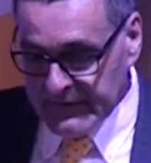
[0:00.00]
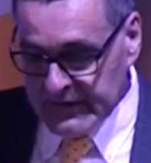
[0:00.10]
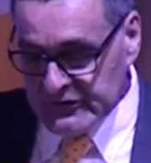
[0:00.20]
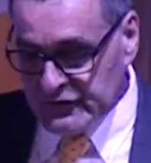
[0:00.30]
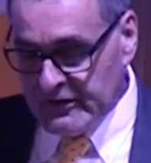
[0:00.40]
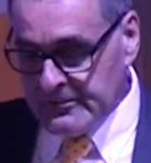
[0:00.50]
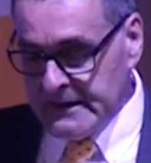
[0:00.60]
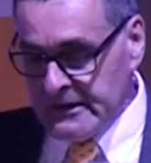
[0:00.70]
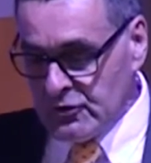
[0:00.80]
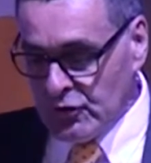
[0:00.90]
and that is
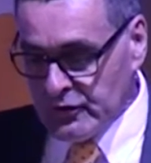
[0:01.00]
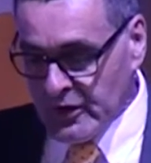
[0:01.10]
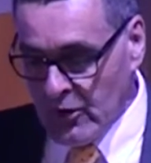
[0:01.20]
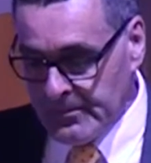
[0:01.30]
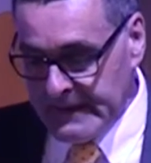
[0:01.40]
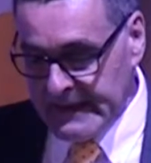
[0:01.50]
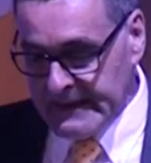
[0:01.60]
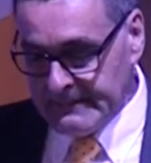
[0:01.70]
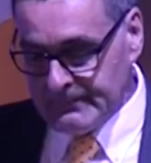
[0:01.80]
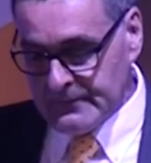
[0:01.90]
Jeremy Crook
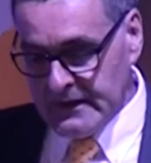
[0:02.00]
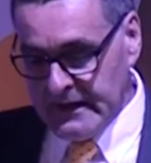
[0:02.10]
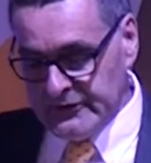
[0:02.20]
OBE.